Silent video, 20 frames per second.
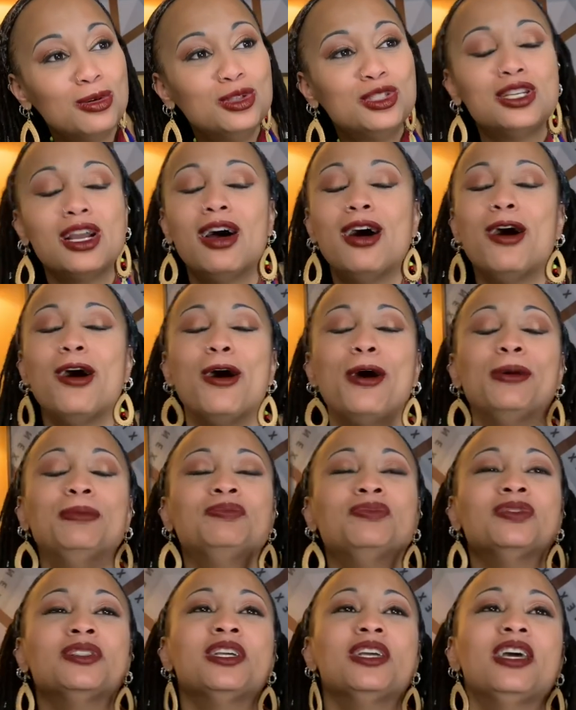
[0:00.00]
y'all.
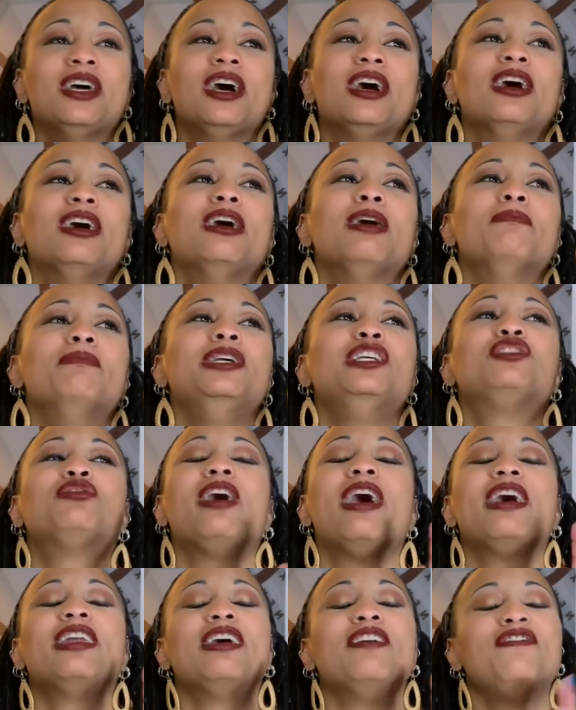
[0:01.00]
Me
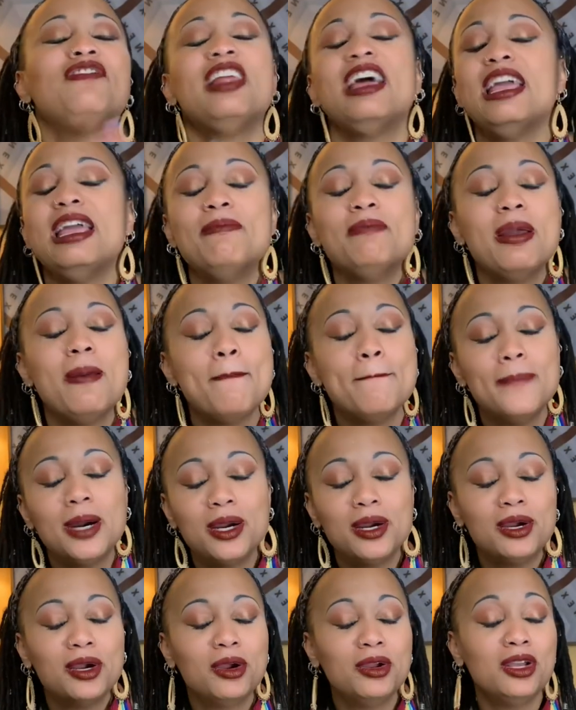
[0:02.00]
trying a flaming
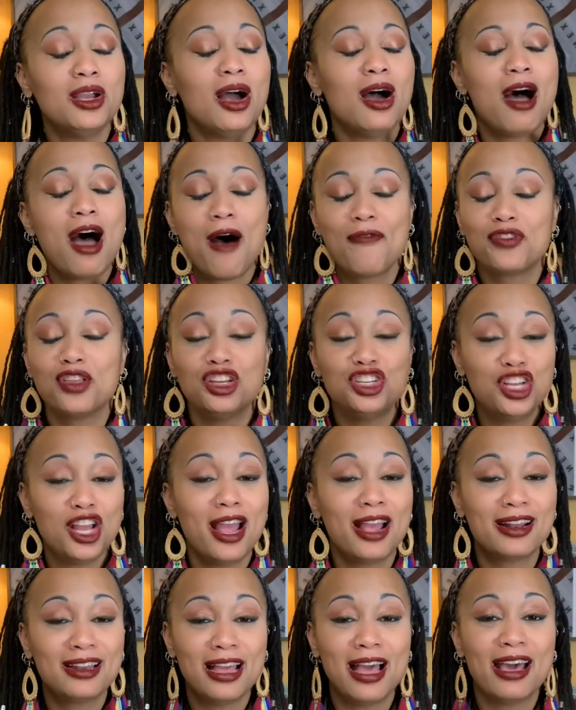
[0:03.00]
bird. Y'all have to
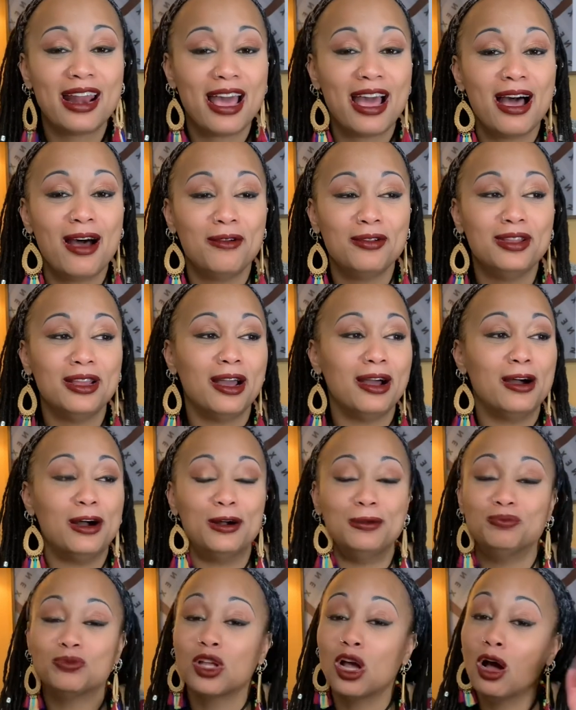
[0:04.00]
check that out,
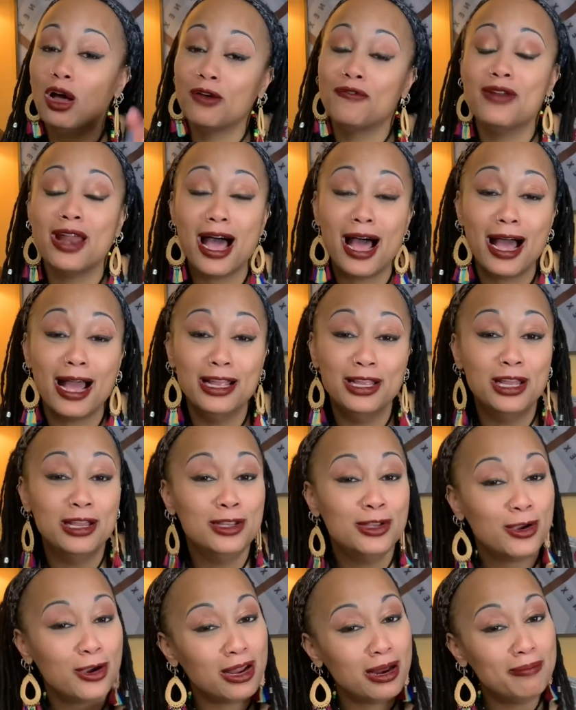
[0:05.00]
y'all. If not, you're
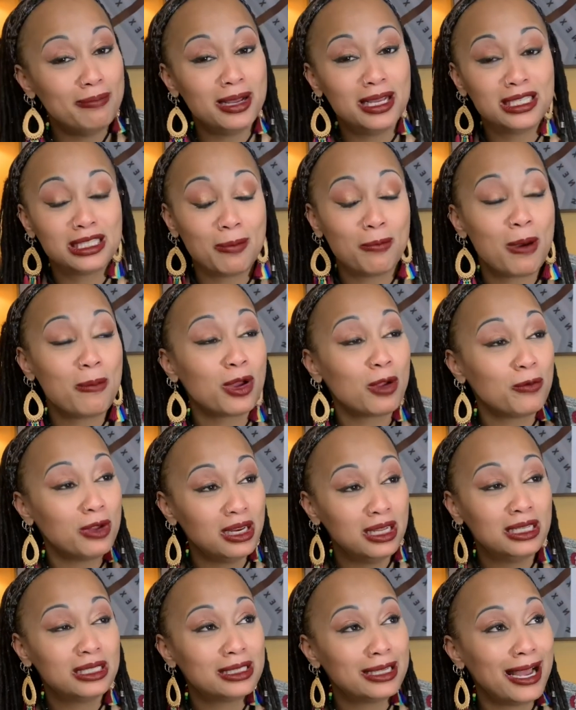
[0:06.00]
going to miss. I'm probably going to
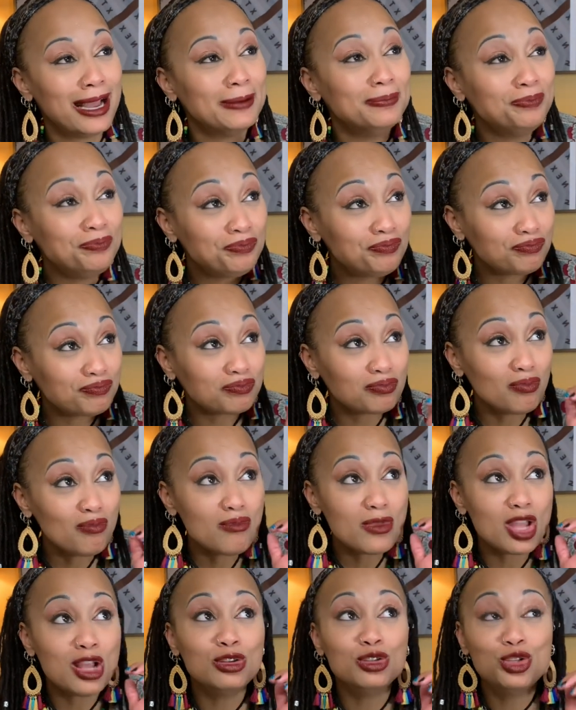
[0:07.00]
release that
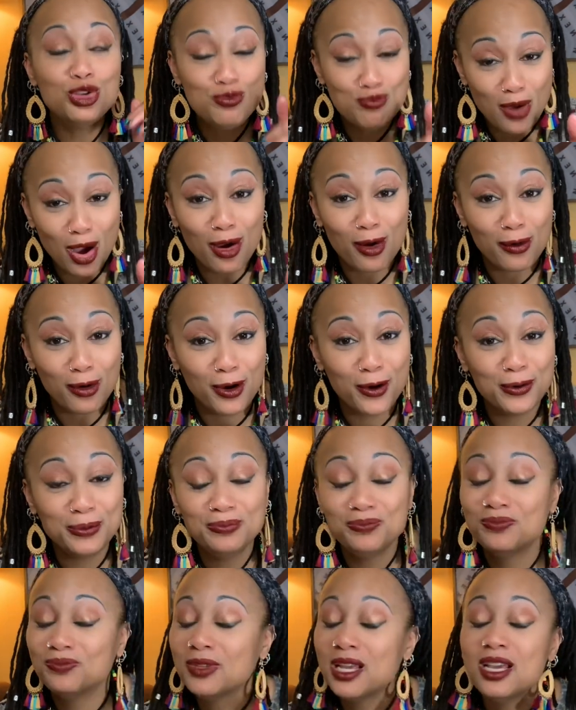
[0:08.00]
tomorrow.
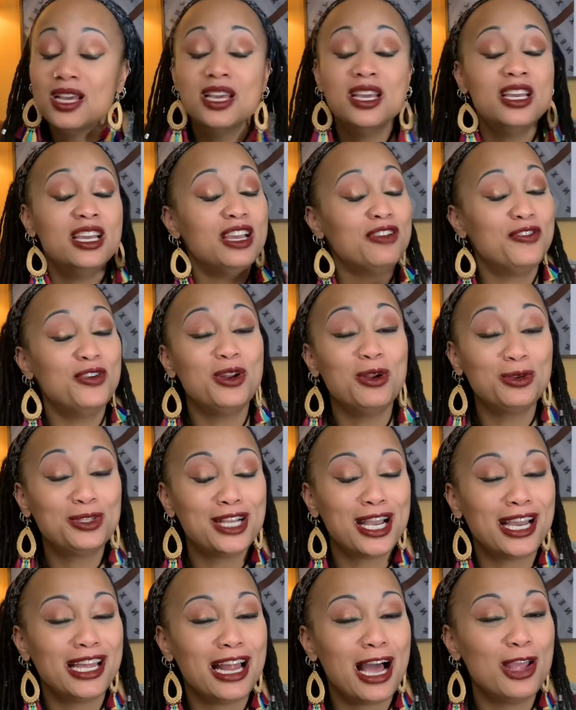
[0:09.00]
If you don't check
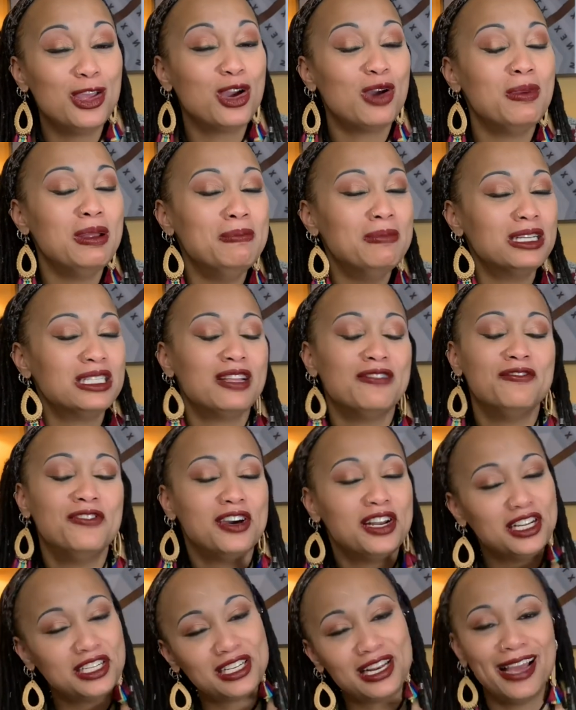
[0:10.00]
it out, you're going to be missing
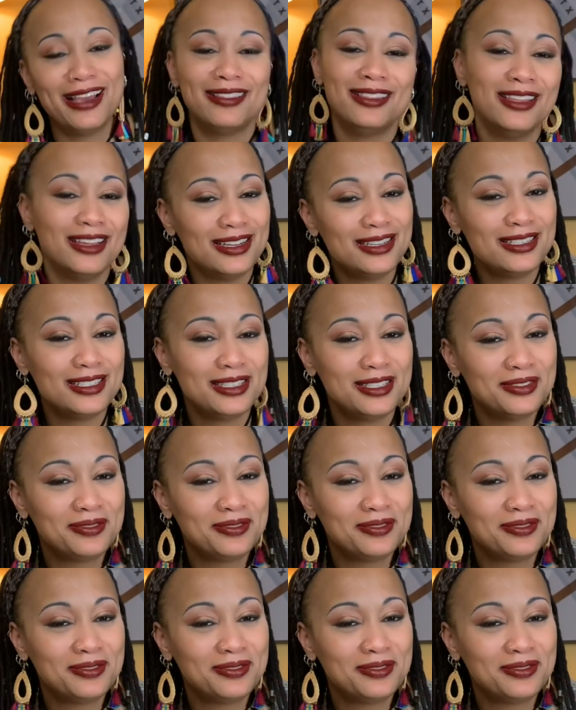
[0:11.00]
footage like this.